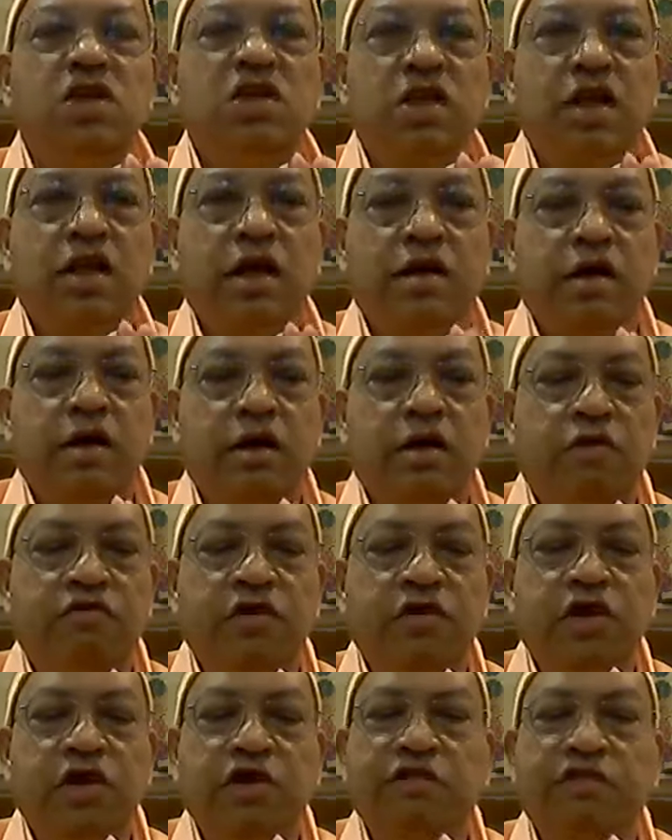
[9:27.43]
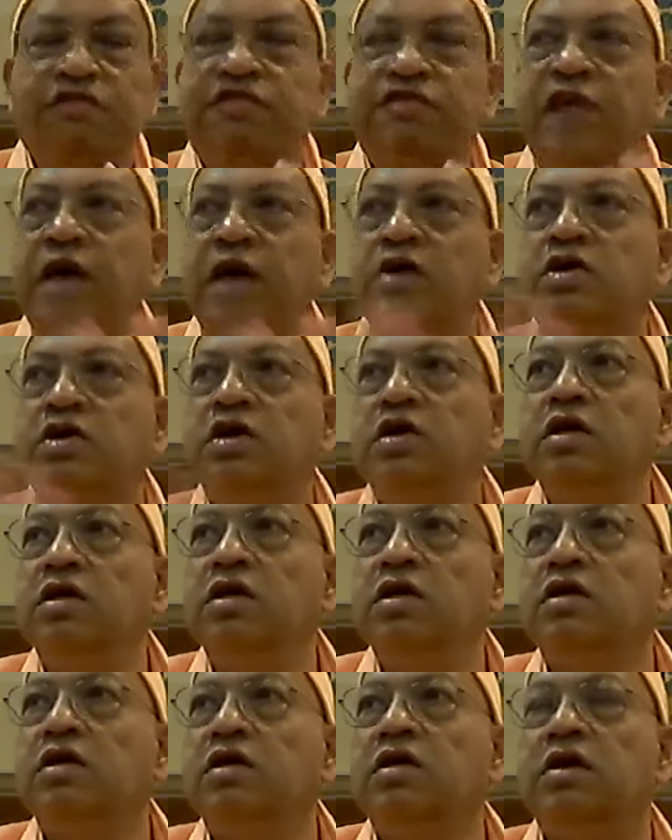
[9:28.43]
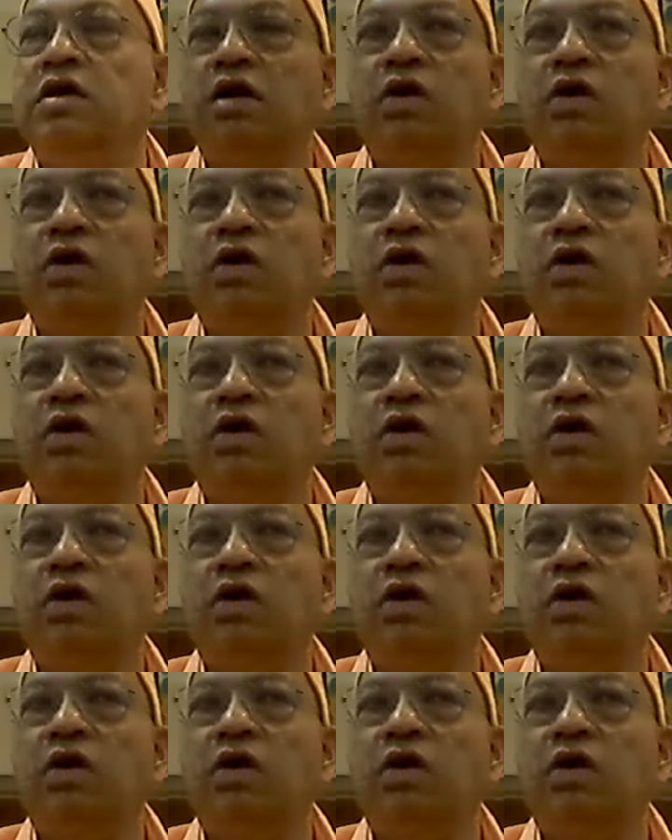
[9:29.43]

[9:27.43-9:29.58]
which is like kind of diffracted